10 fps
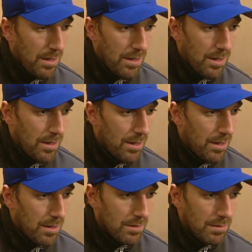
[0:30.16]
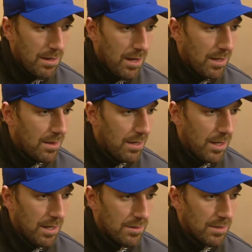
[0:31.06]
I
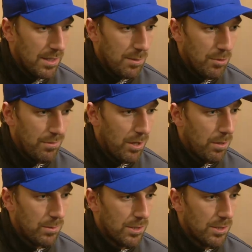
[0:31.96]
thought as the game moved on,